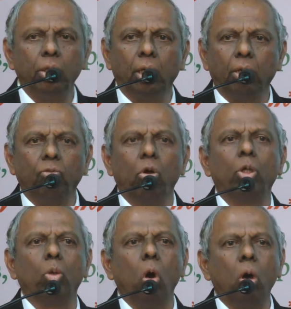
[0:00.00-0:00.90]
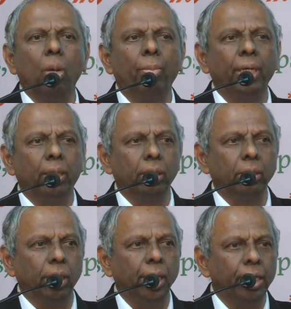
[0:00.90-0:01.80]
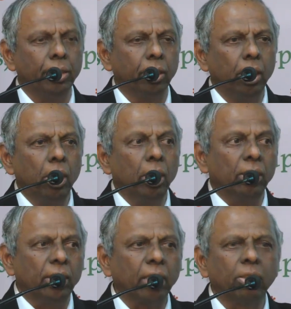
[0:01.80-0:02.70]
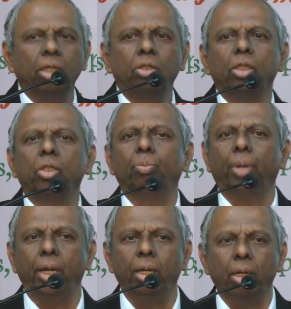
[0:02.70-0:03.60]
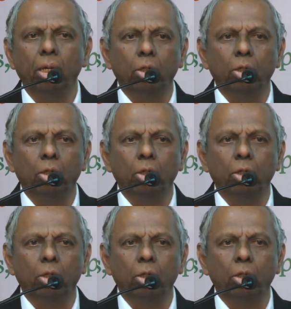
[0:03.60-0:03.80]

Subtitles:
the reward to all mentors is success is spread.